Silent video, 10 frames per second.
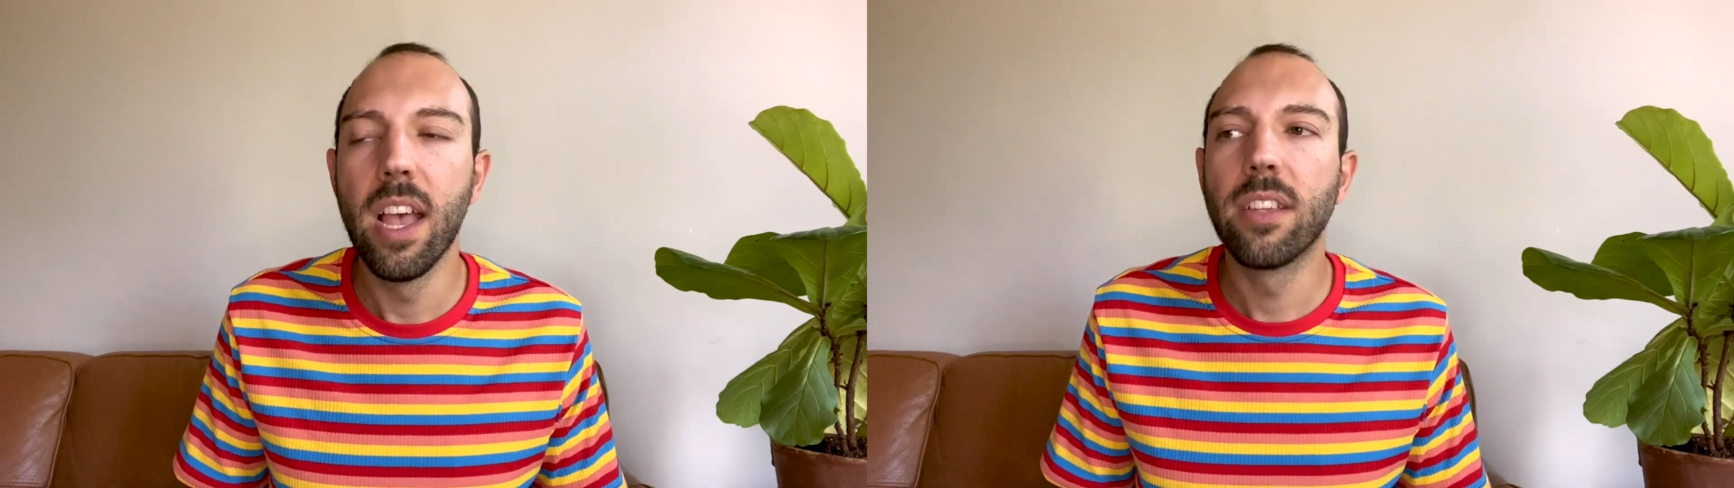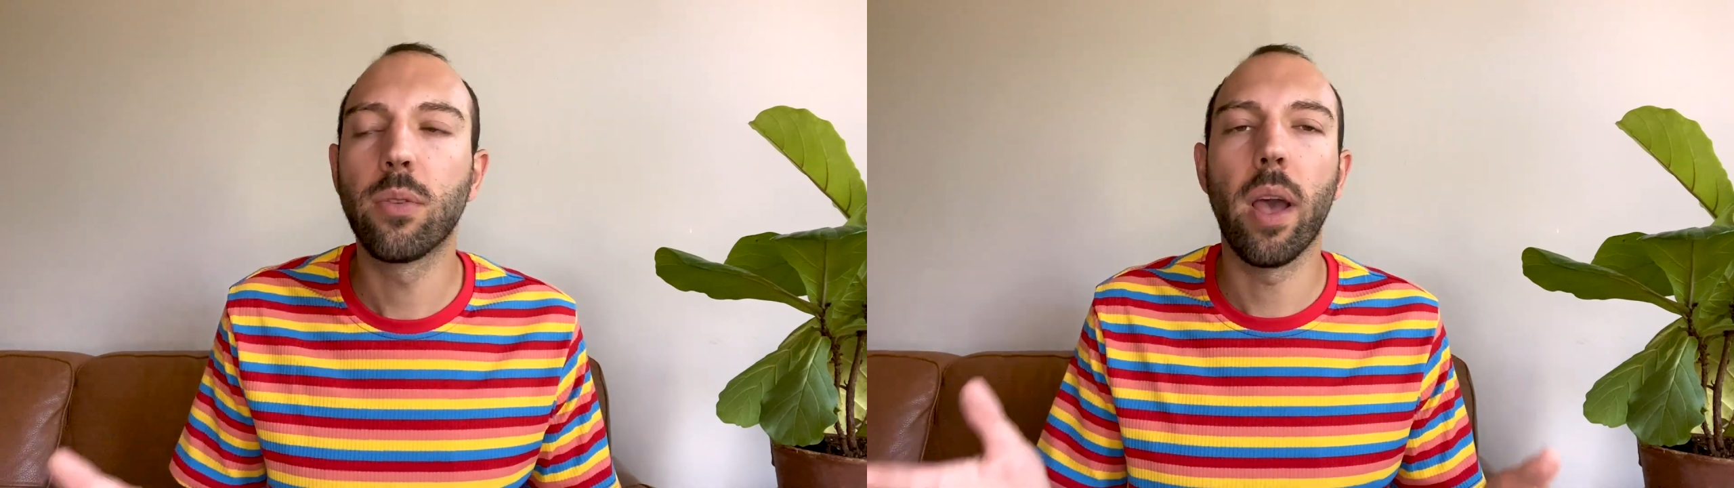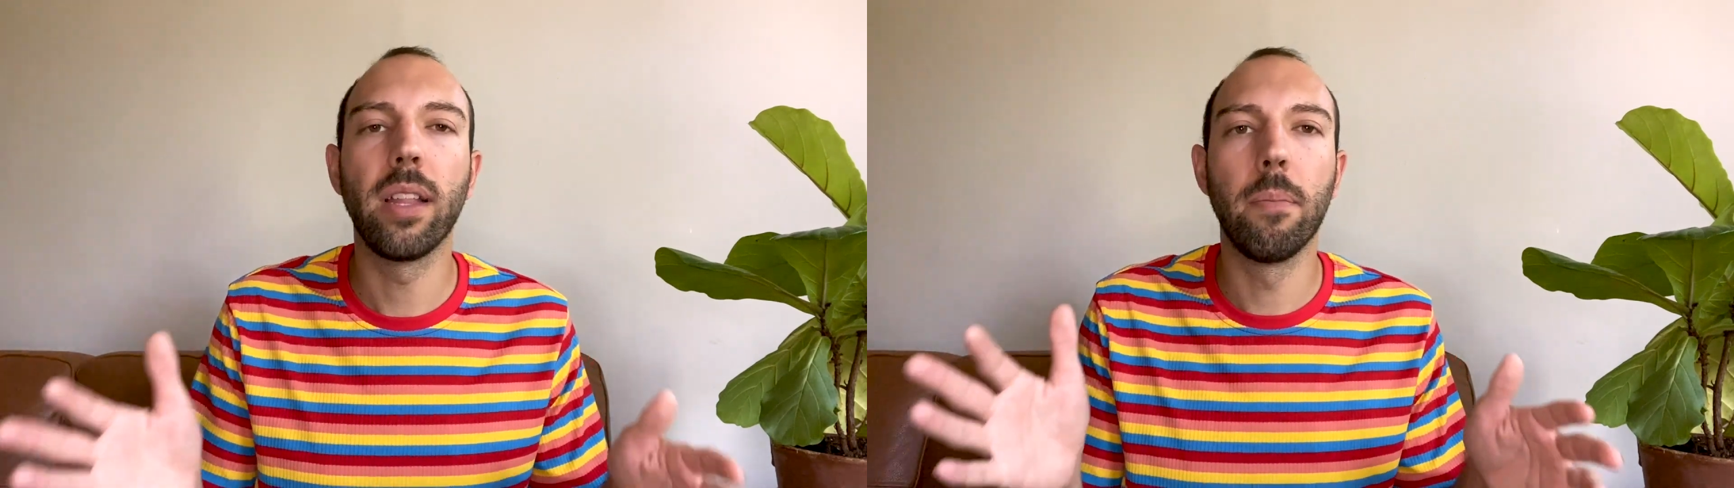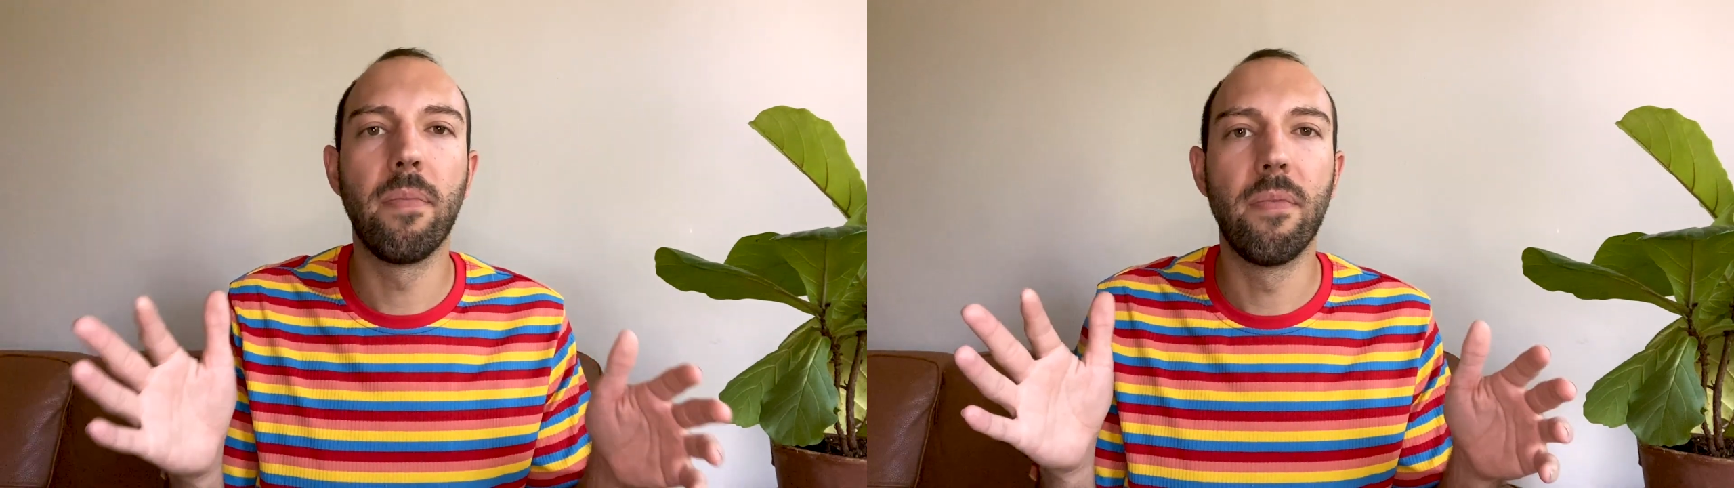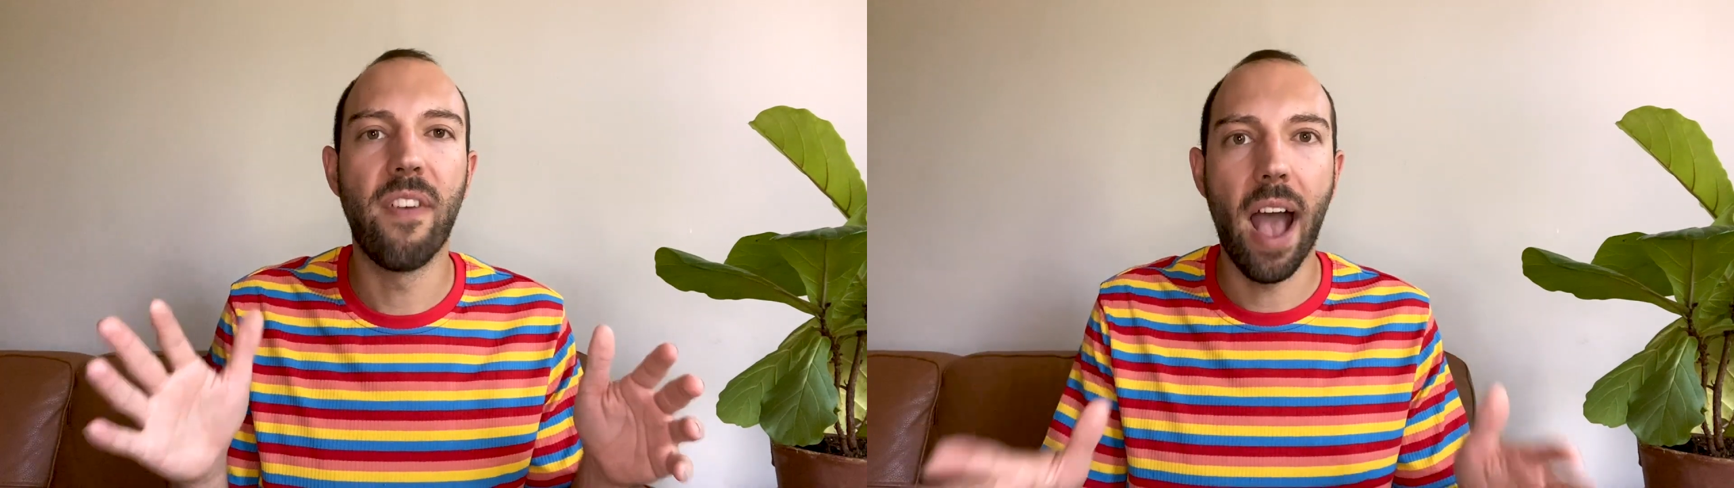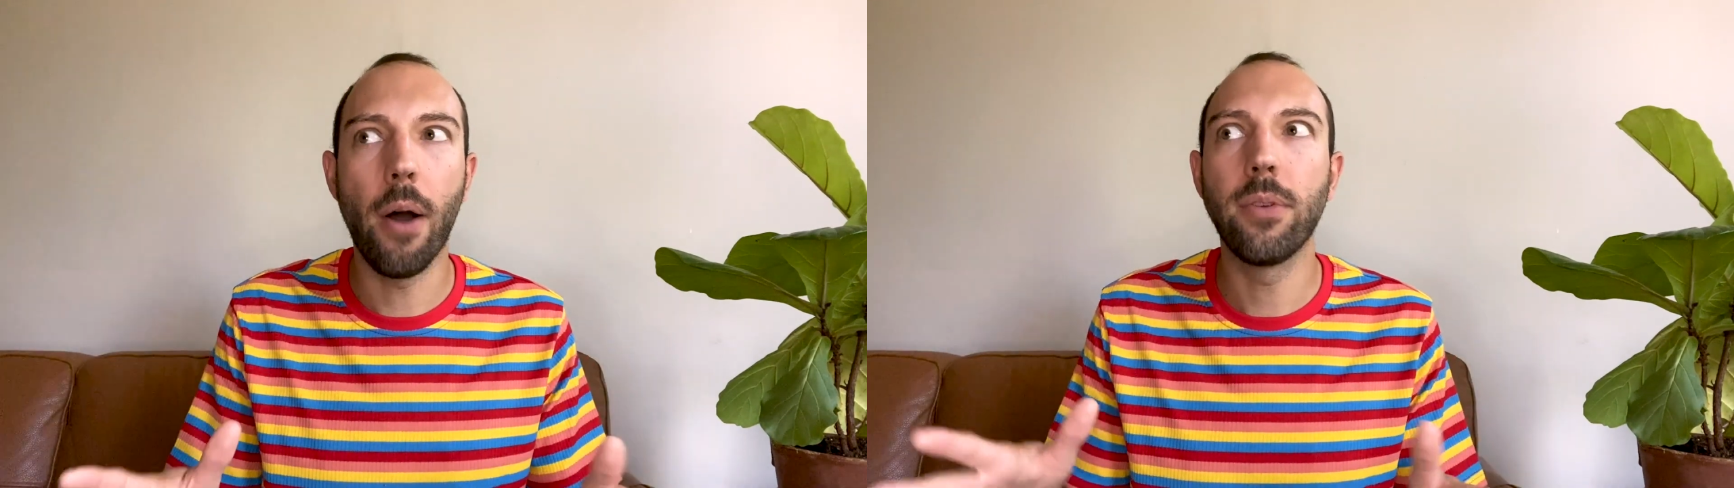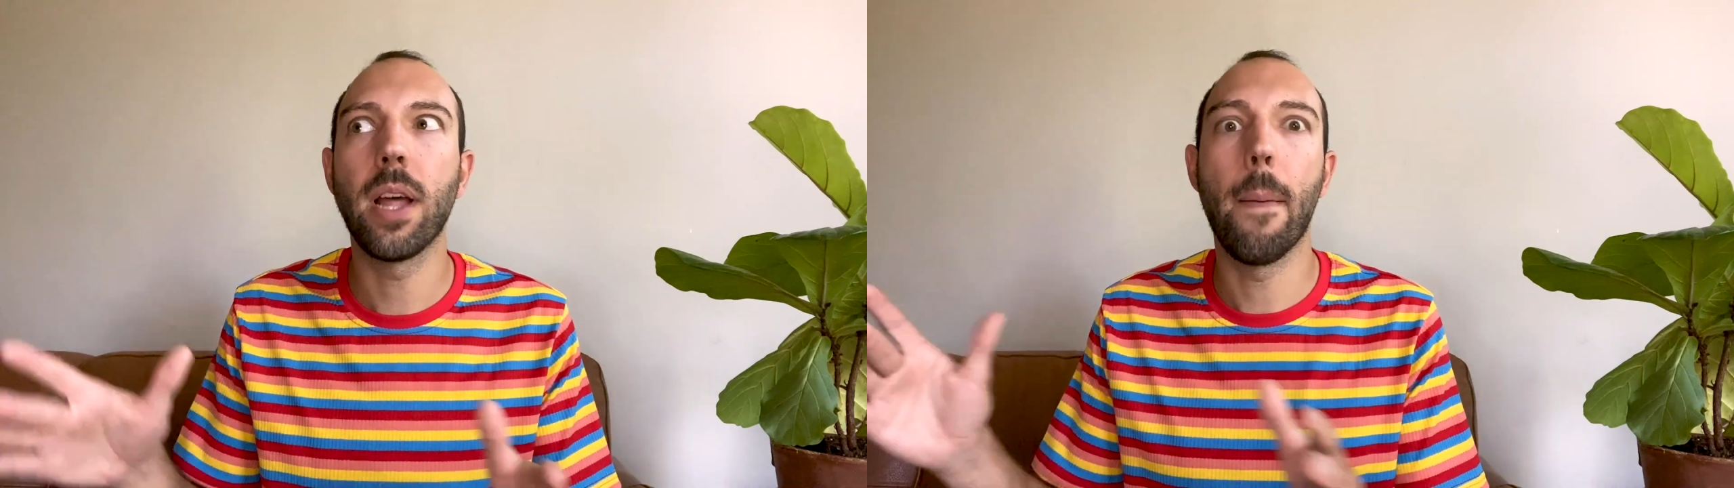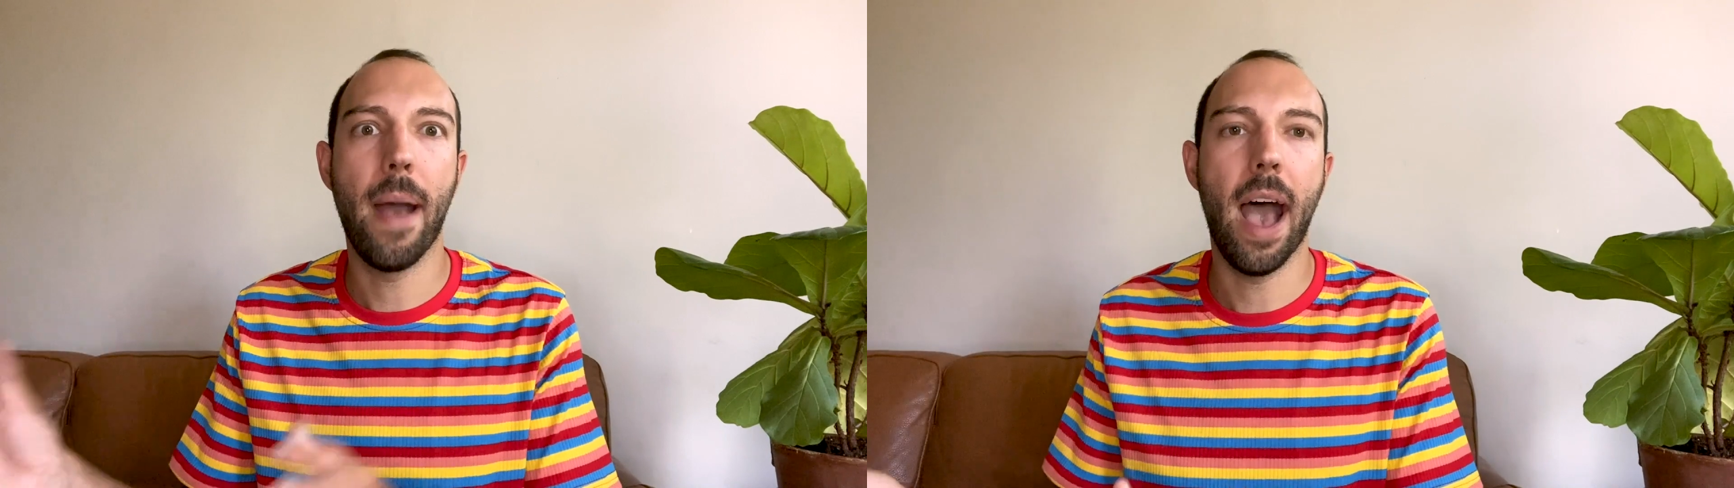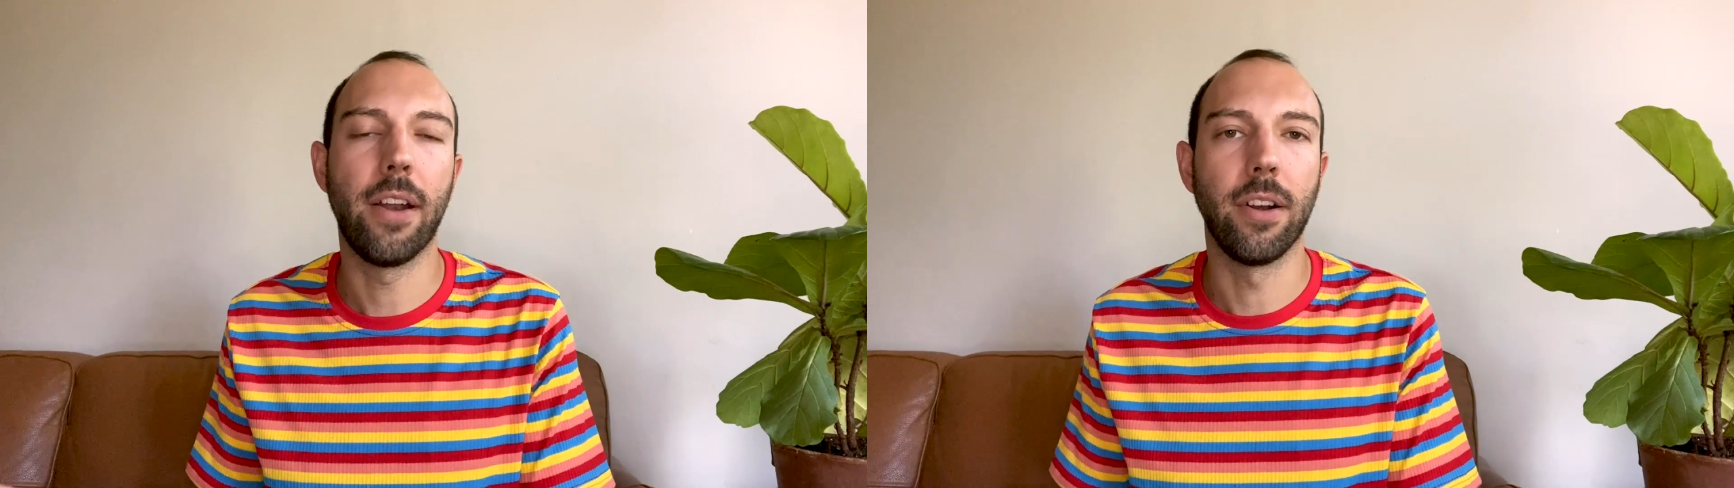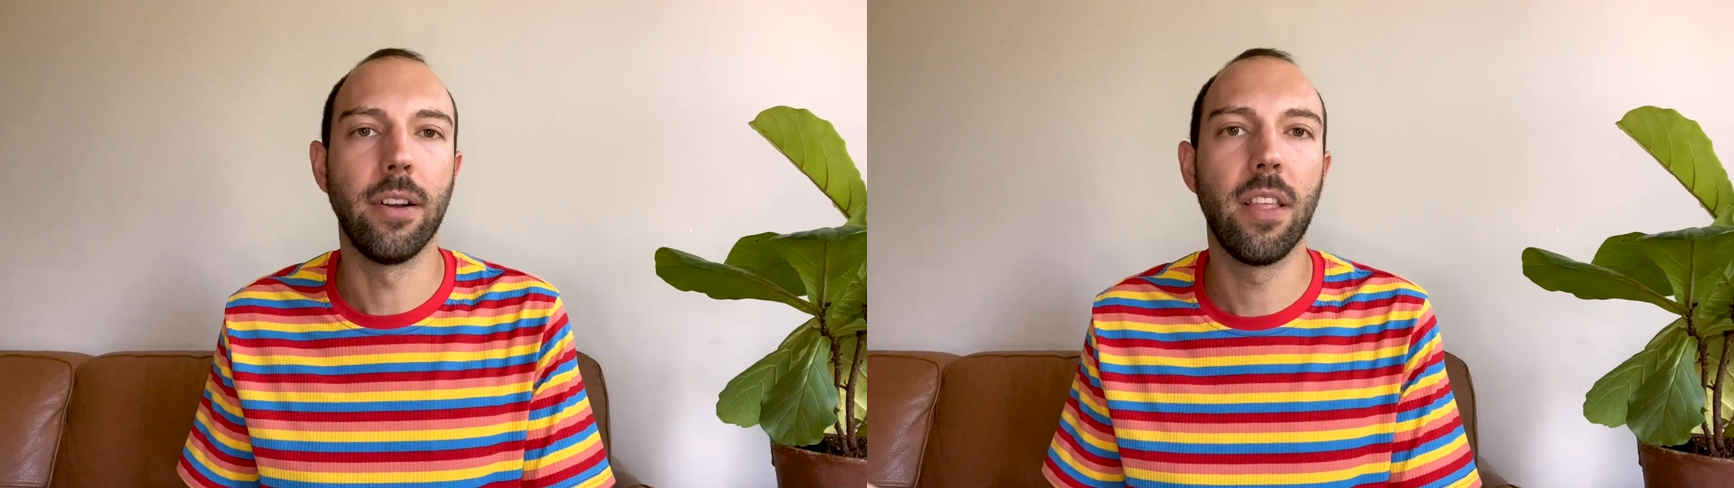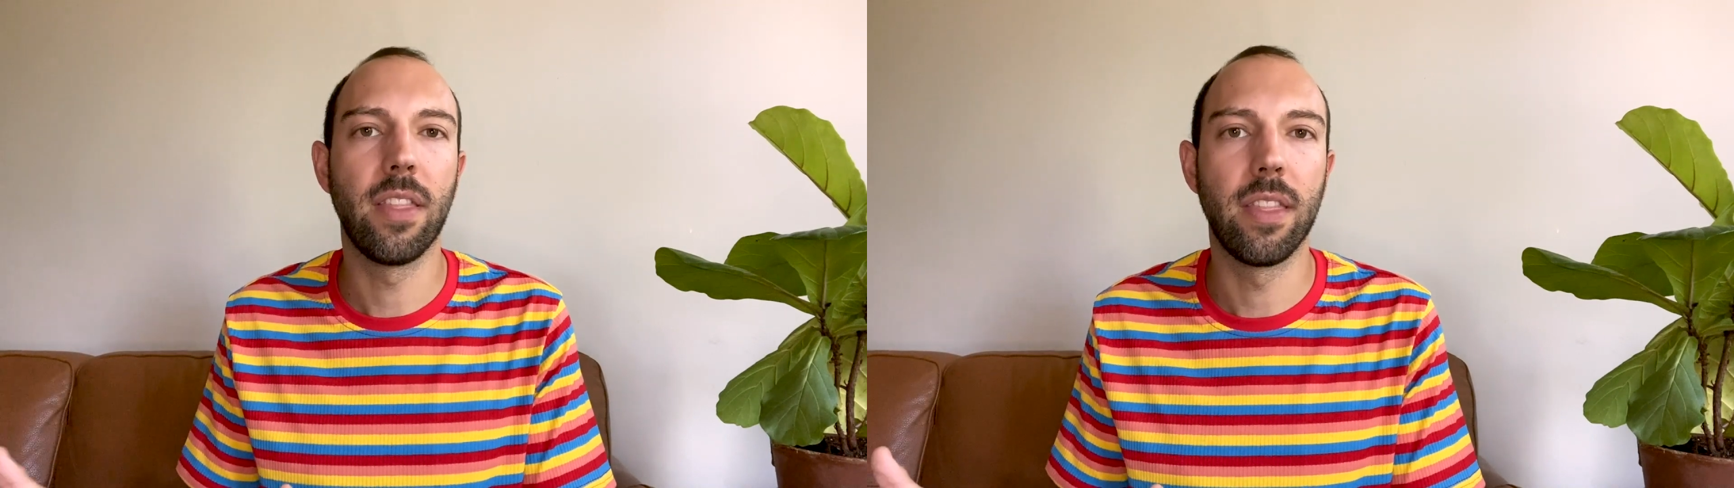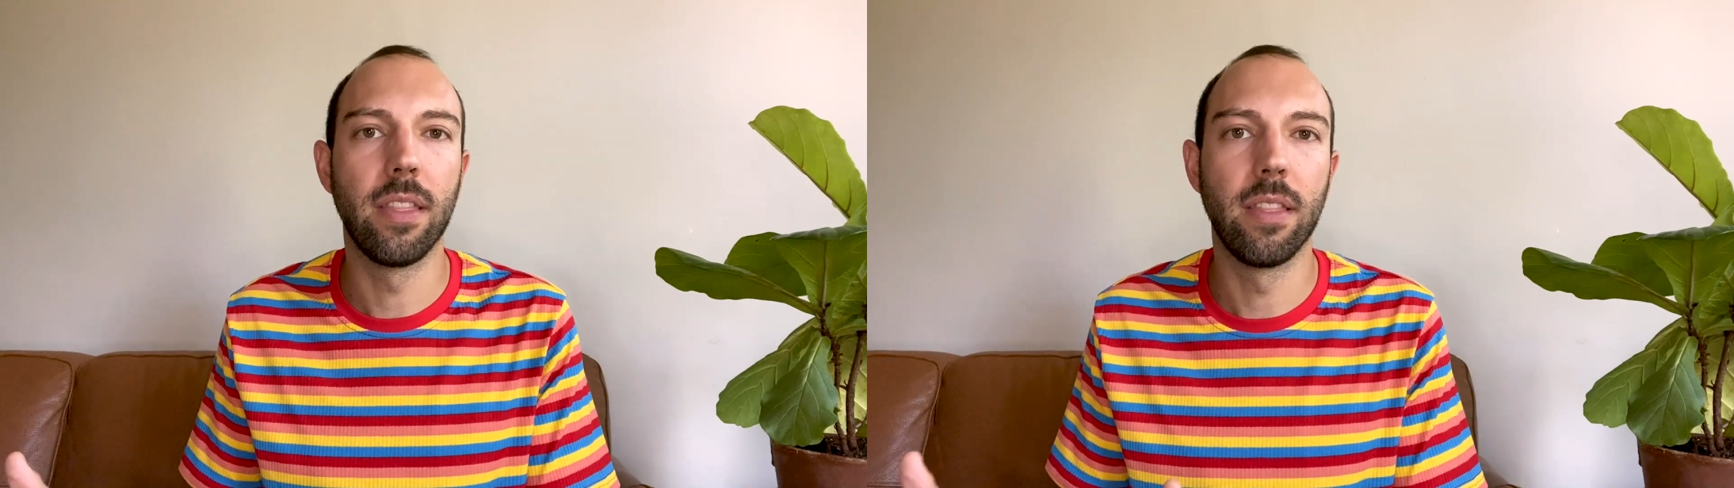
So I found a pattern